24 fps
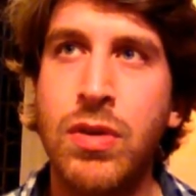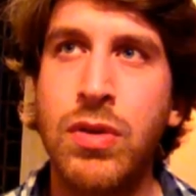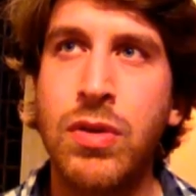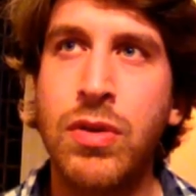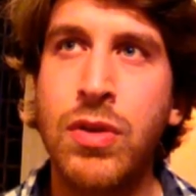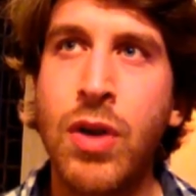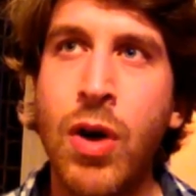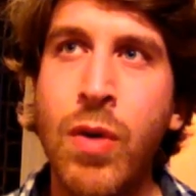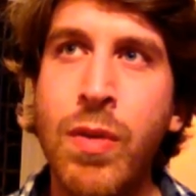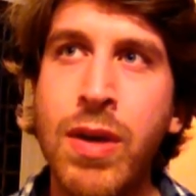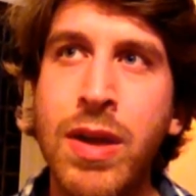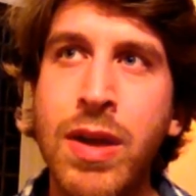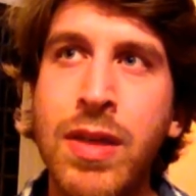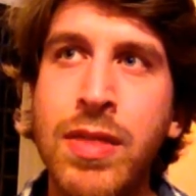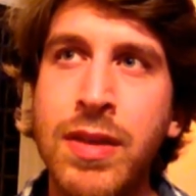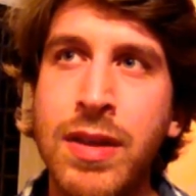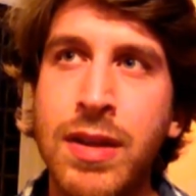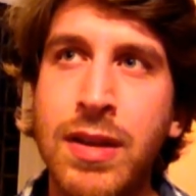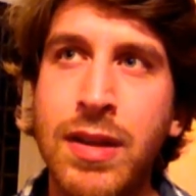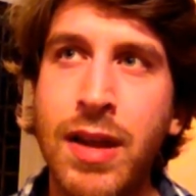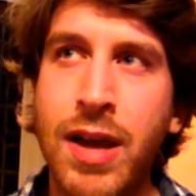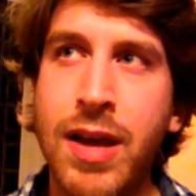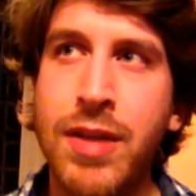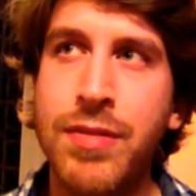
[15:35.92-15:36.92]
Knowing
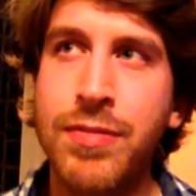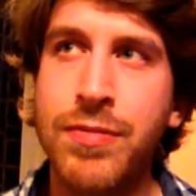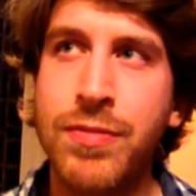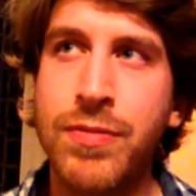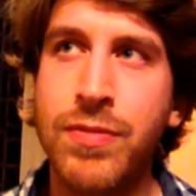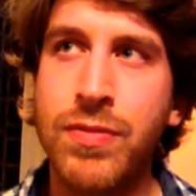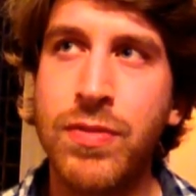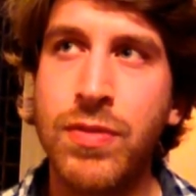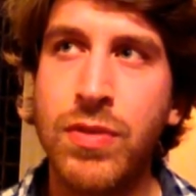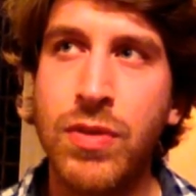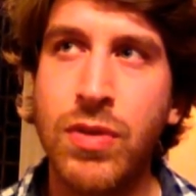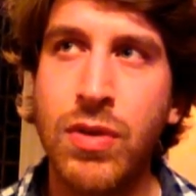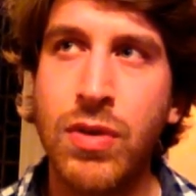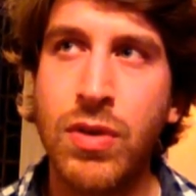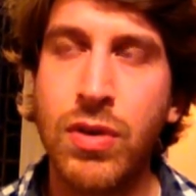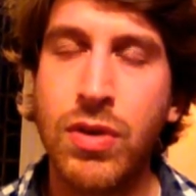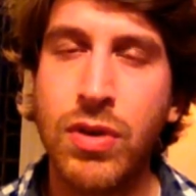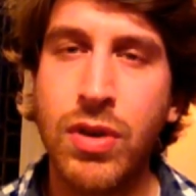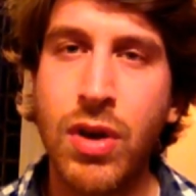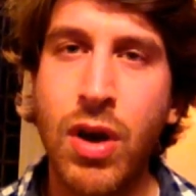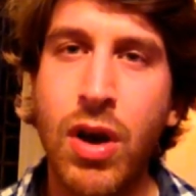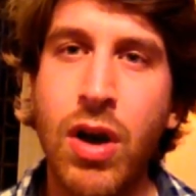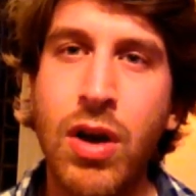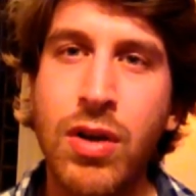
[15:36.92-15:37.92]
that life
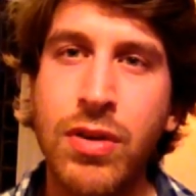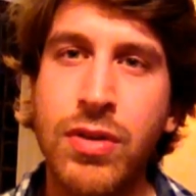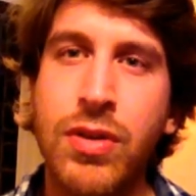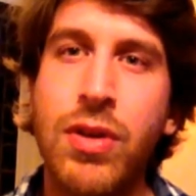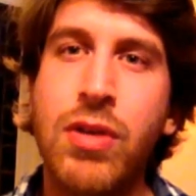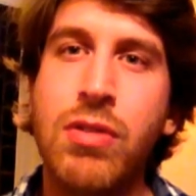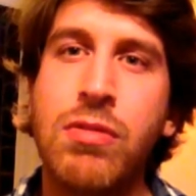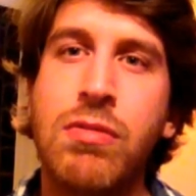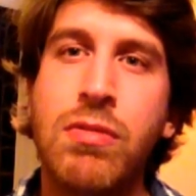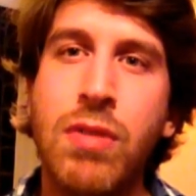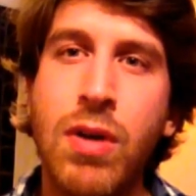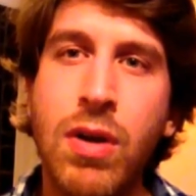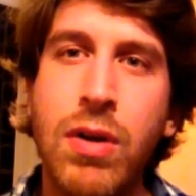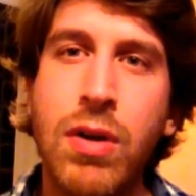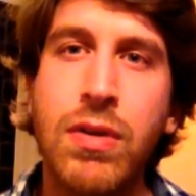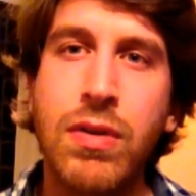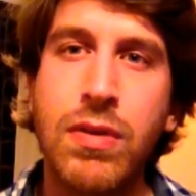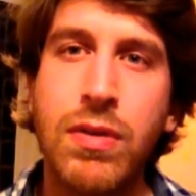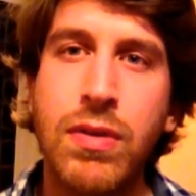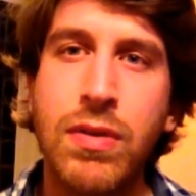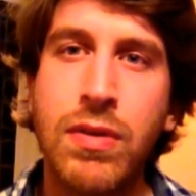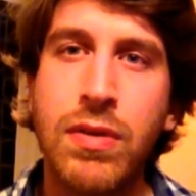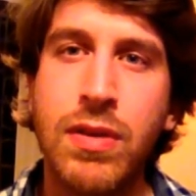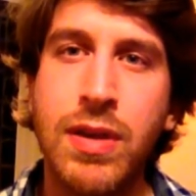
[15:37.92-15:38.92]
can't go
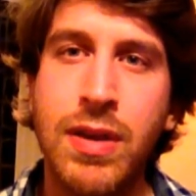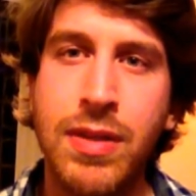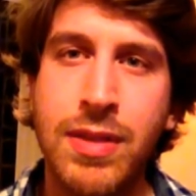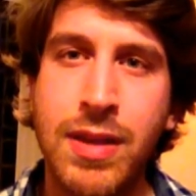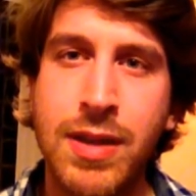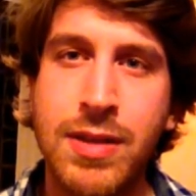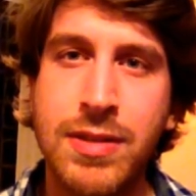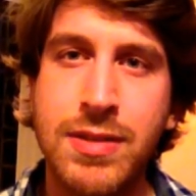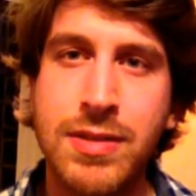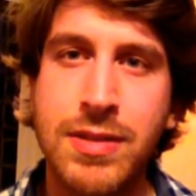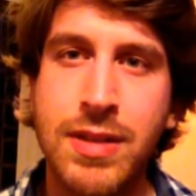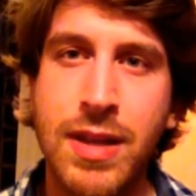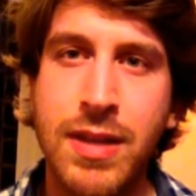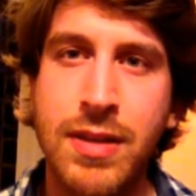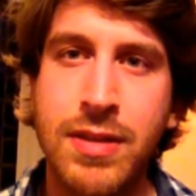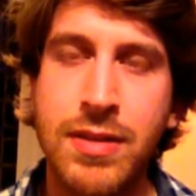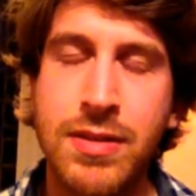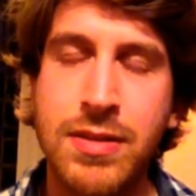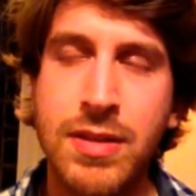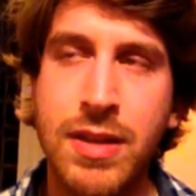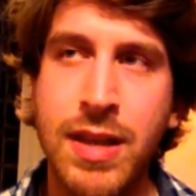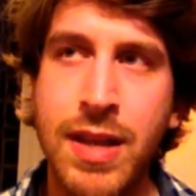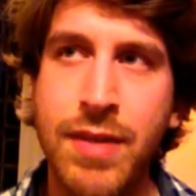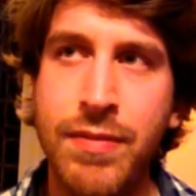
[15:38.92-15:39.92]
wrong in that
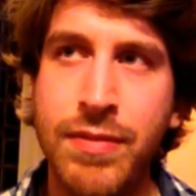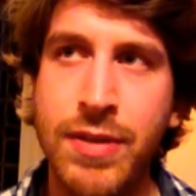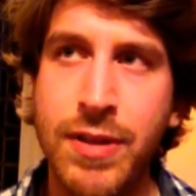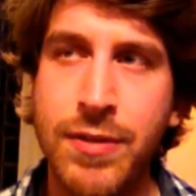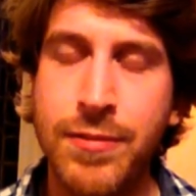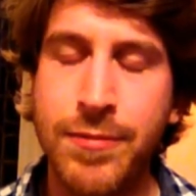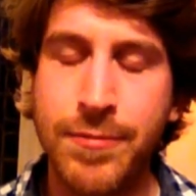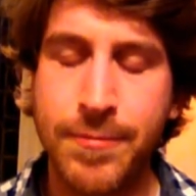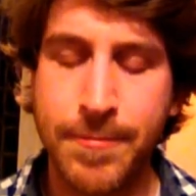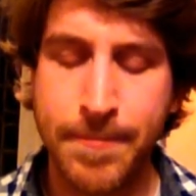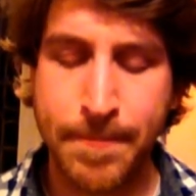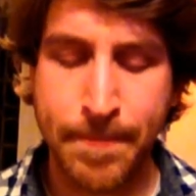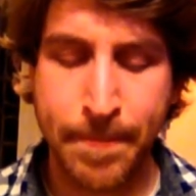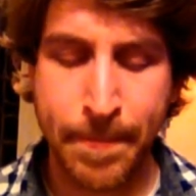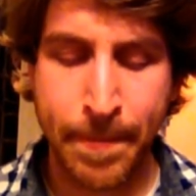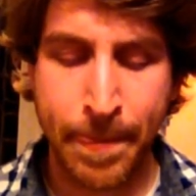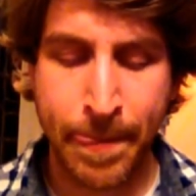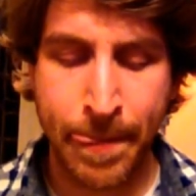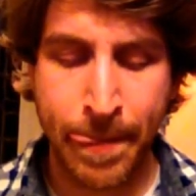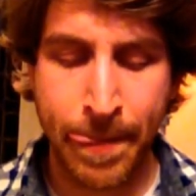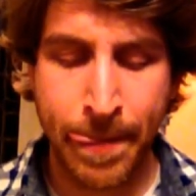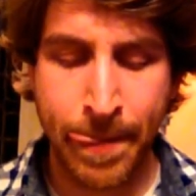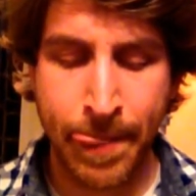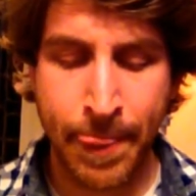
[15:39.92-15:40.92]
sense. And even if
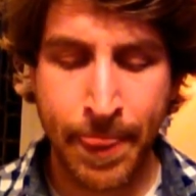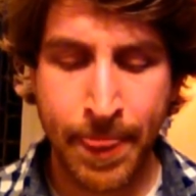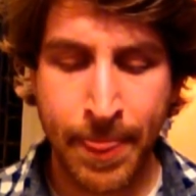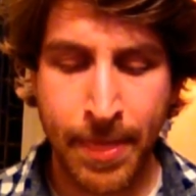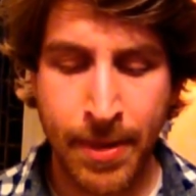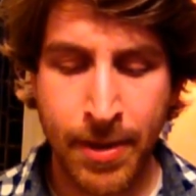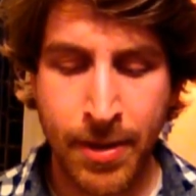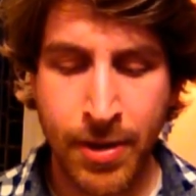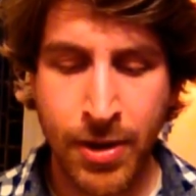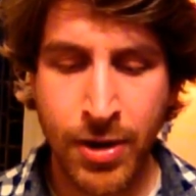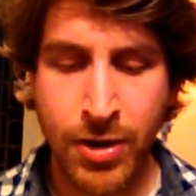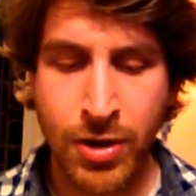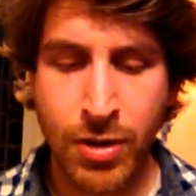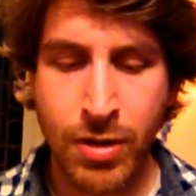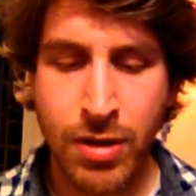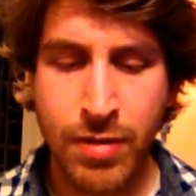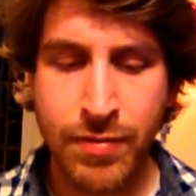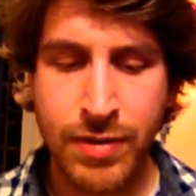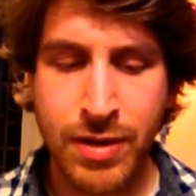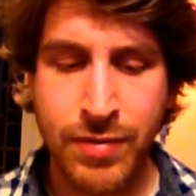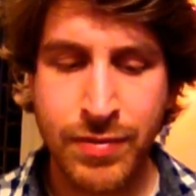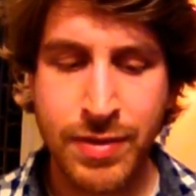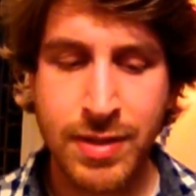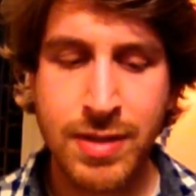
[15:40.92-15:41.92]

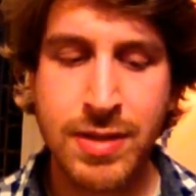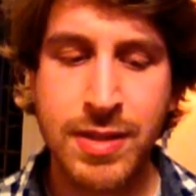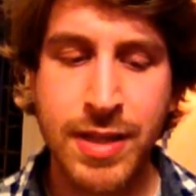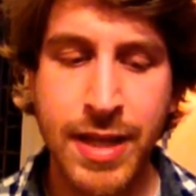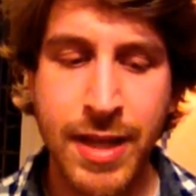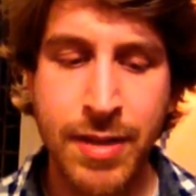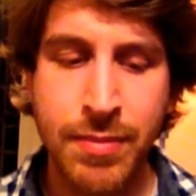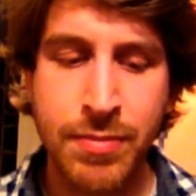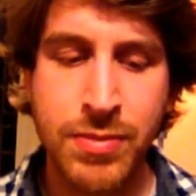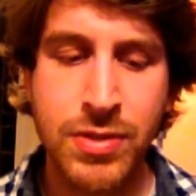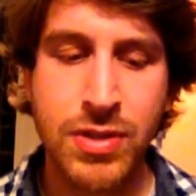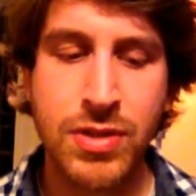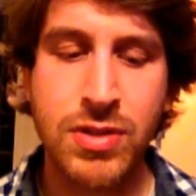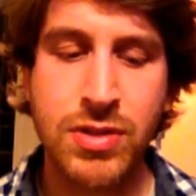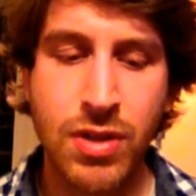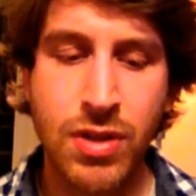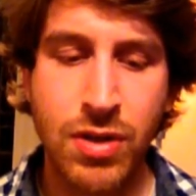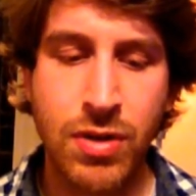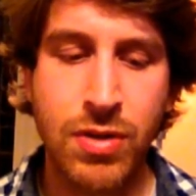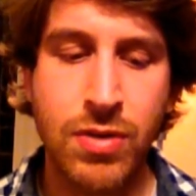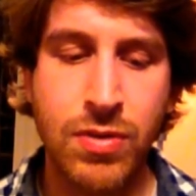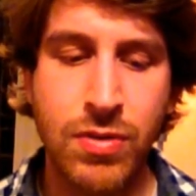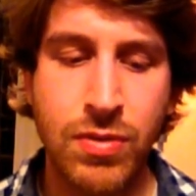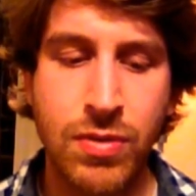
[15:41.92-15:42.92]
it seems as
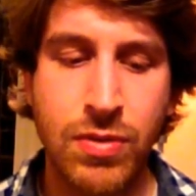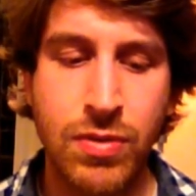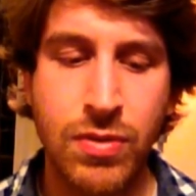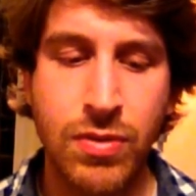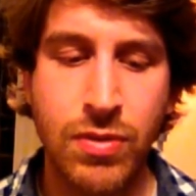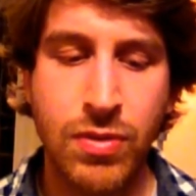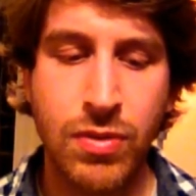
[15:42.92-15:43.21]
though